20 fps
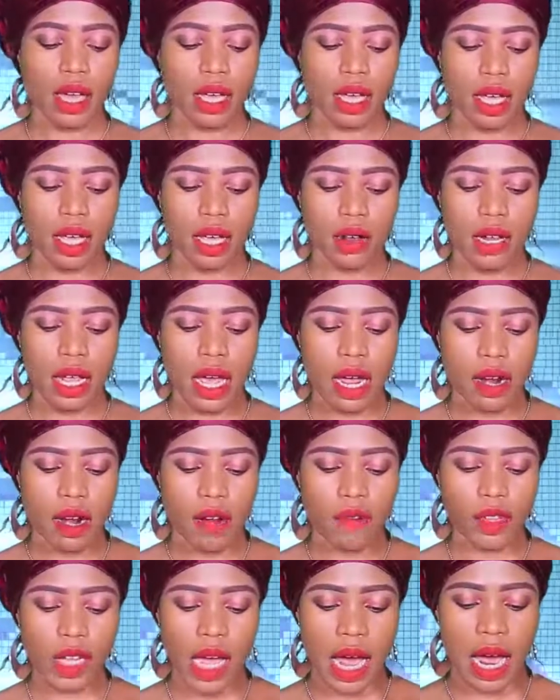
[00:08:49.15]
He
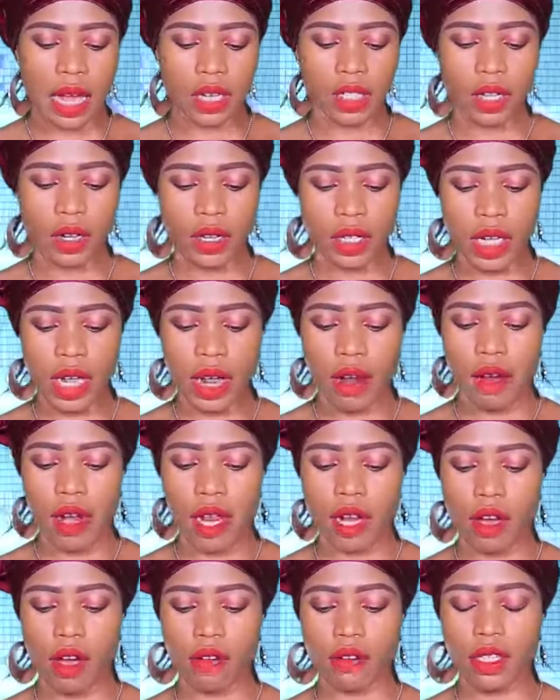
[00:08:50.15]
thereafter adjourned
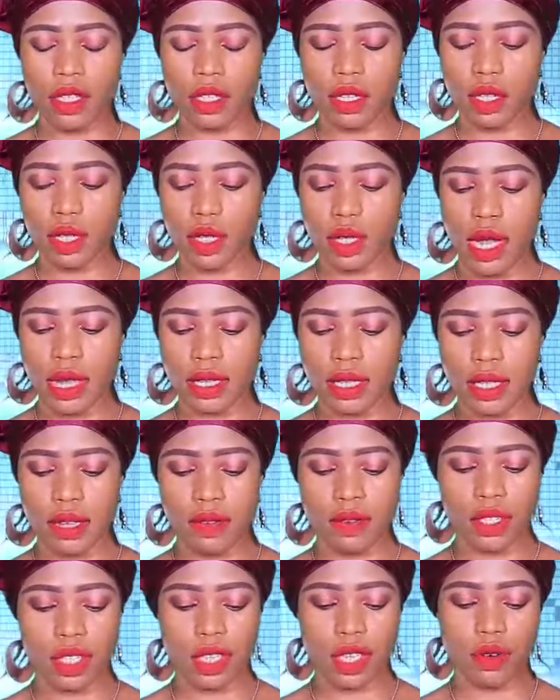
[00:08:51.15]
hearing of the
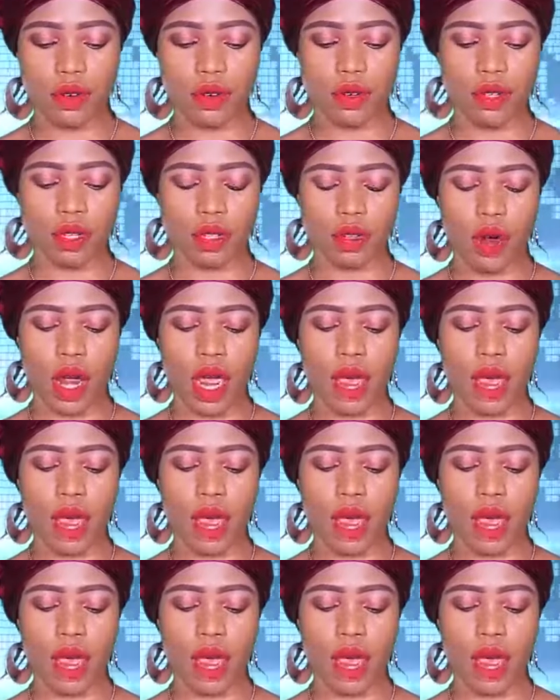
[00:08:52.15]
substantive suit to